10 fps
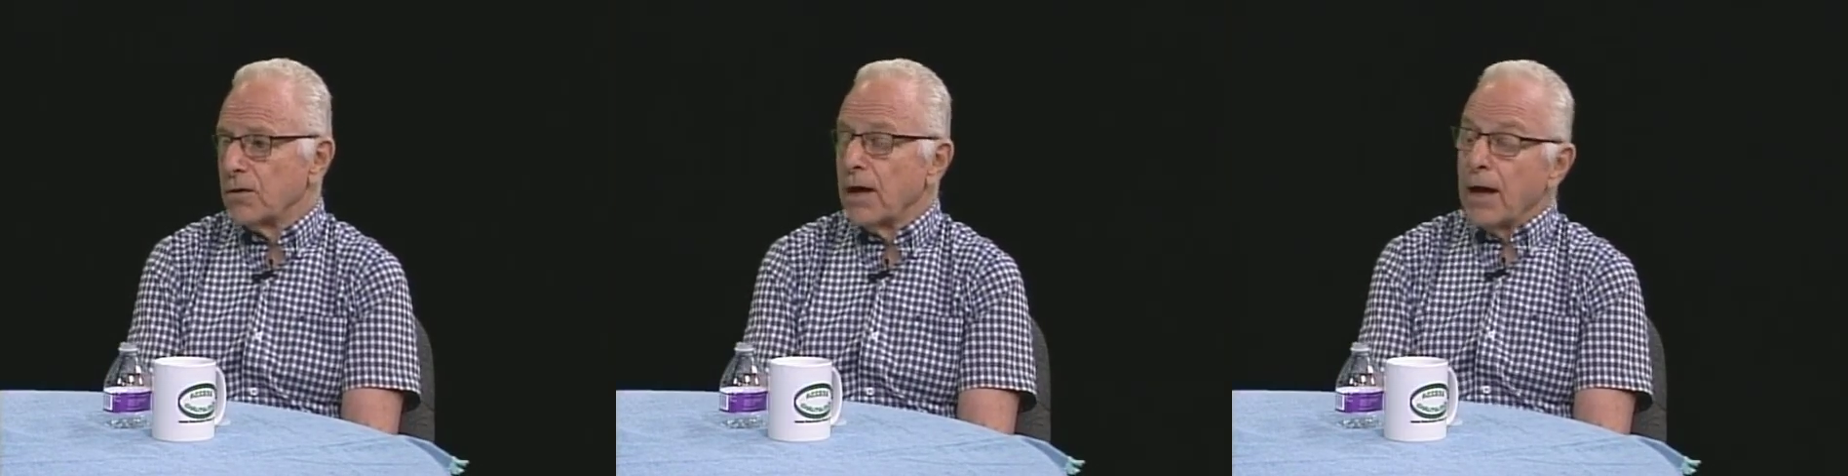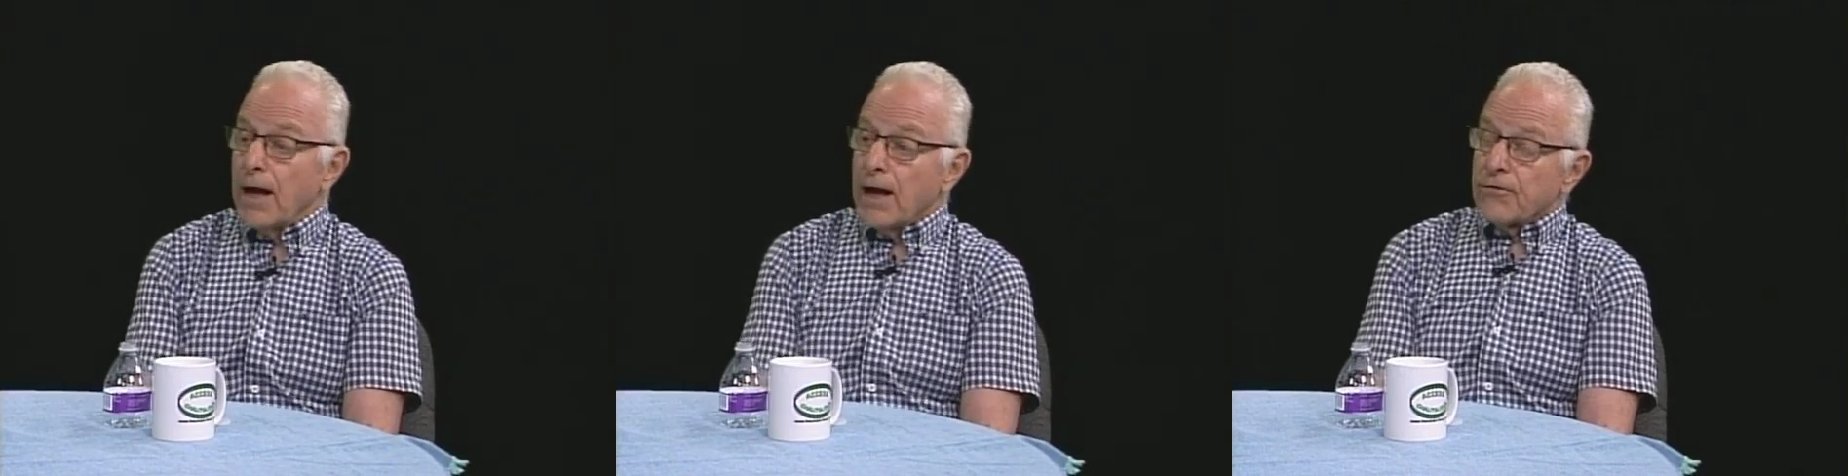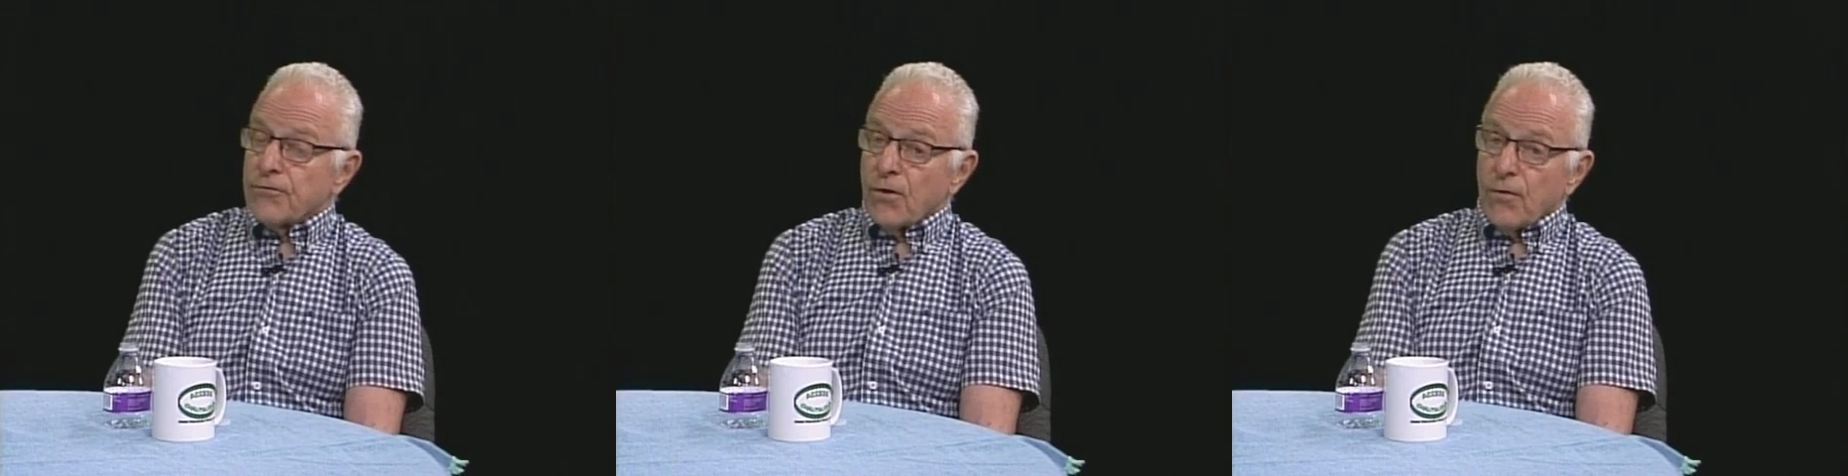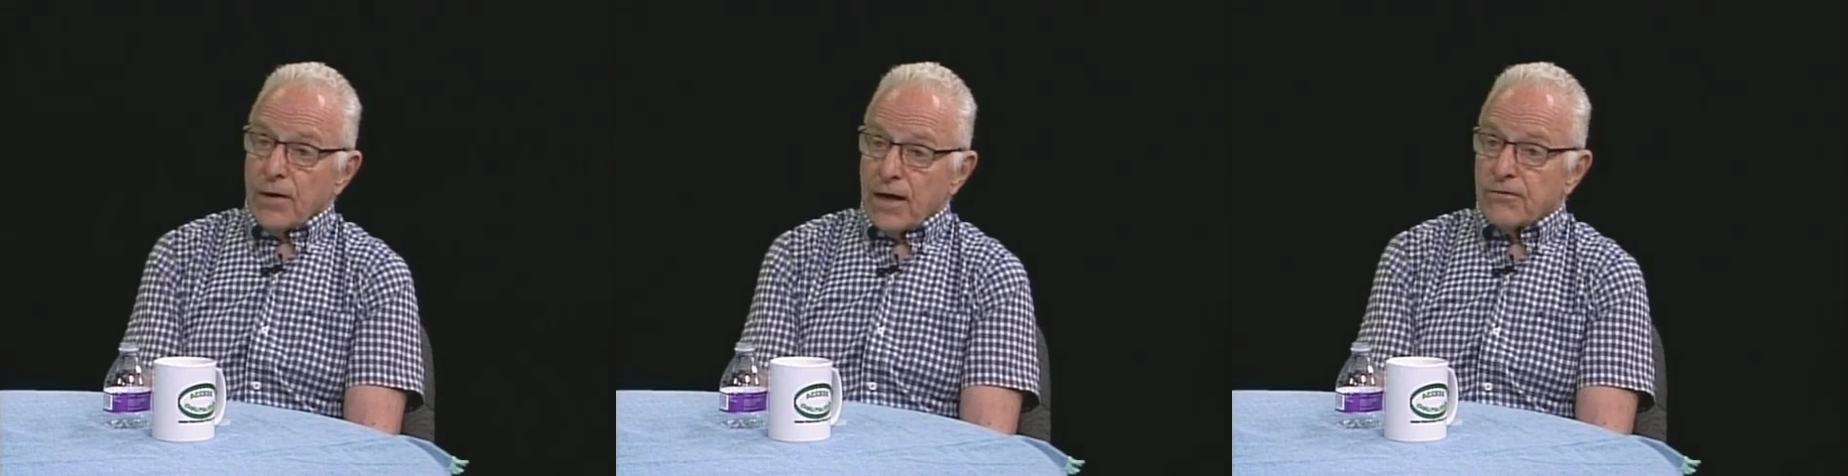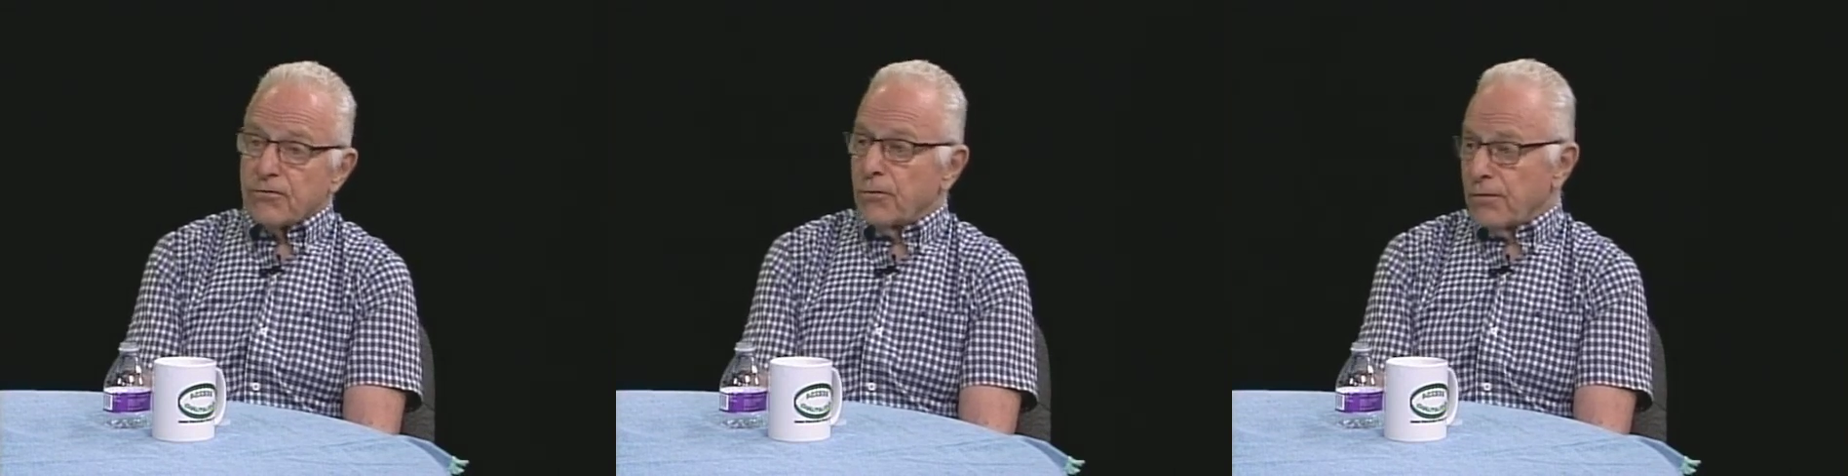Right. So it
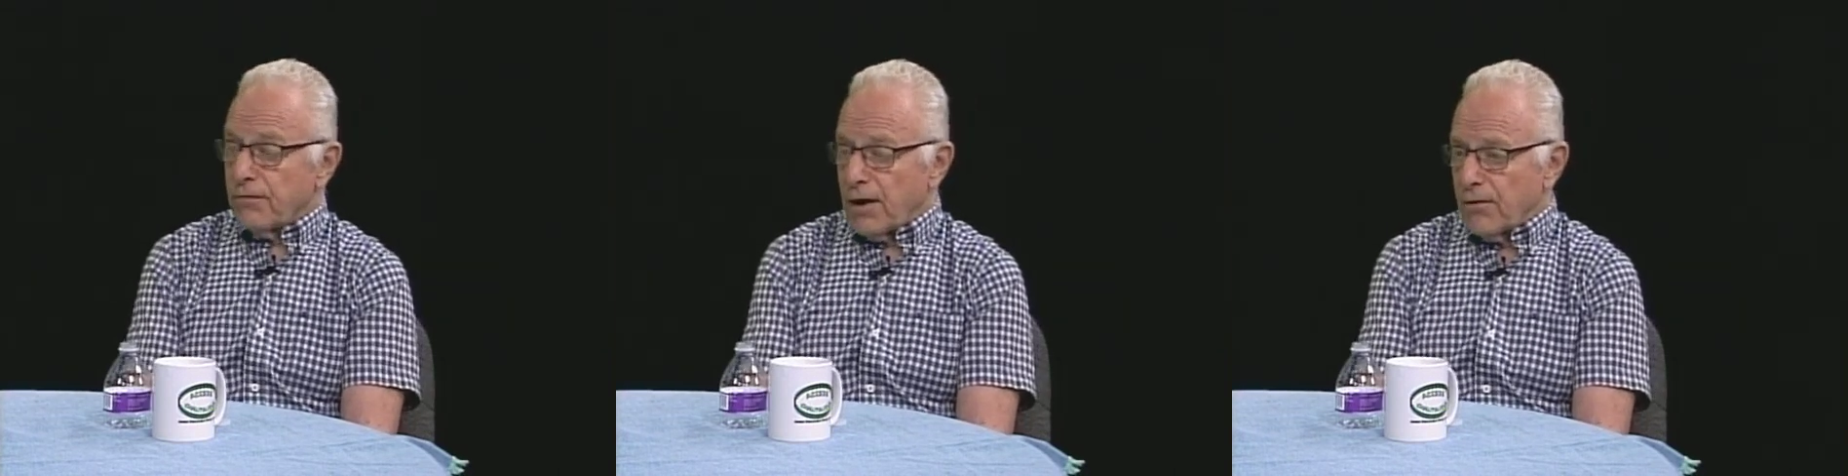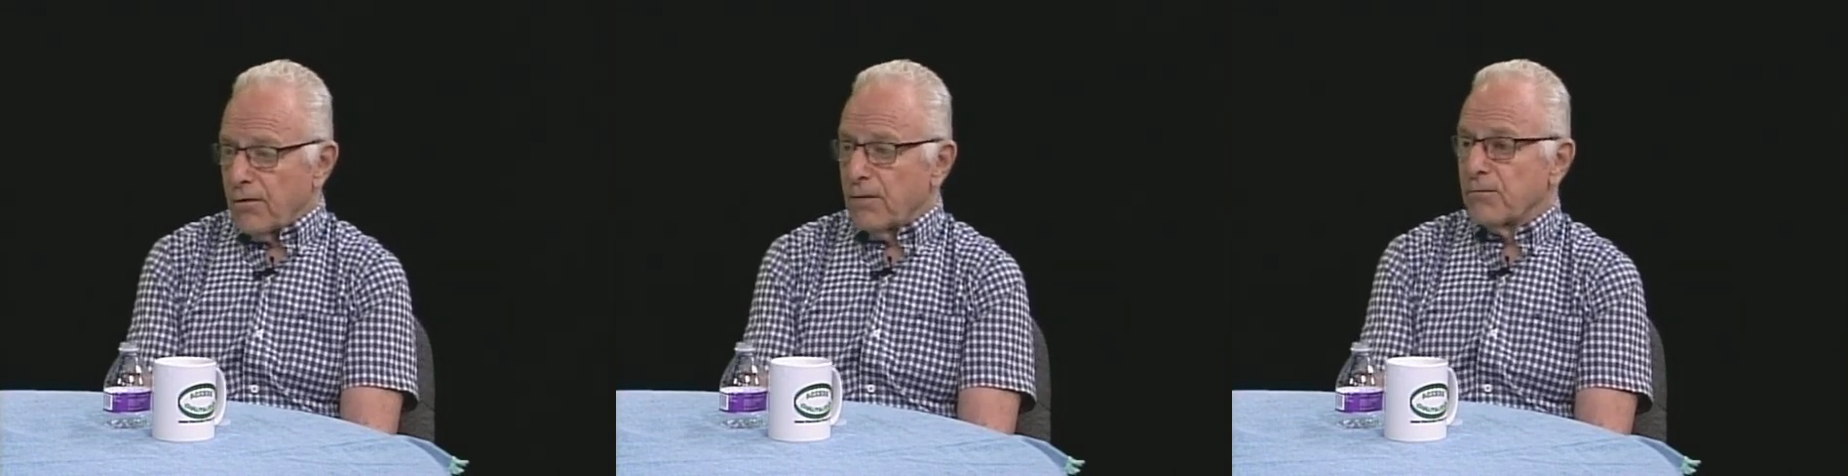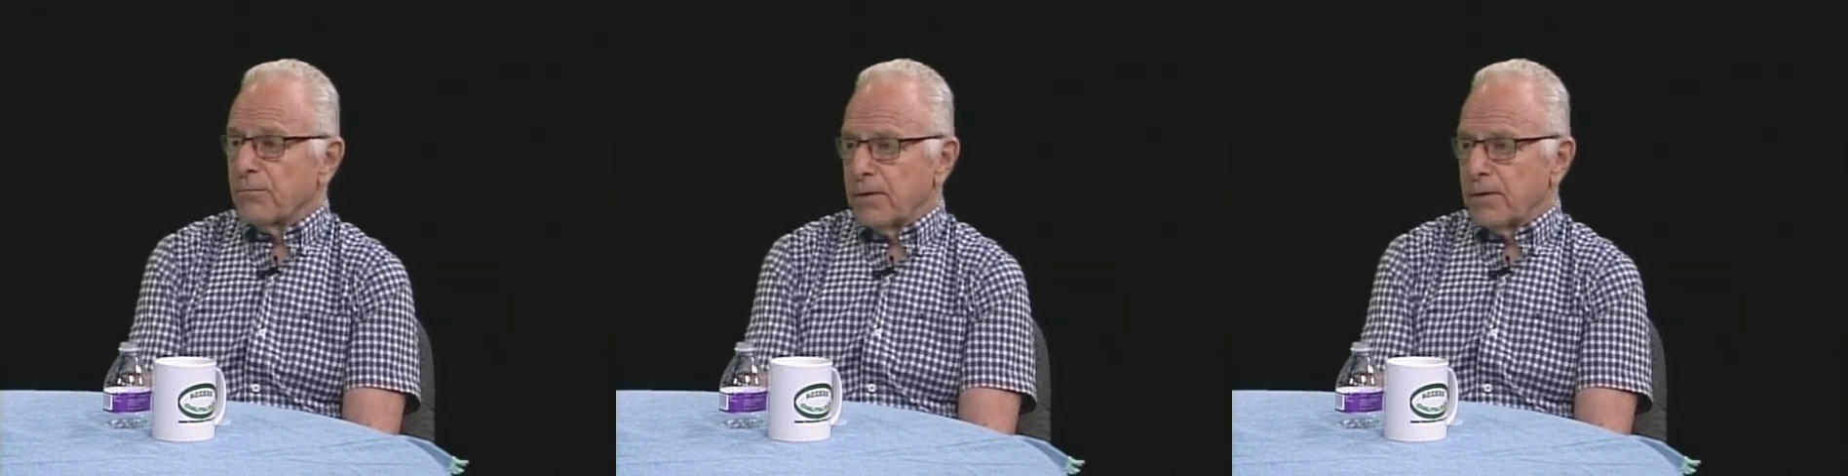has to do with firearms,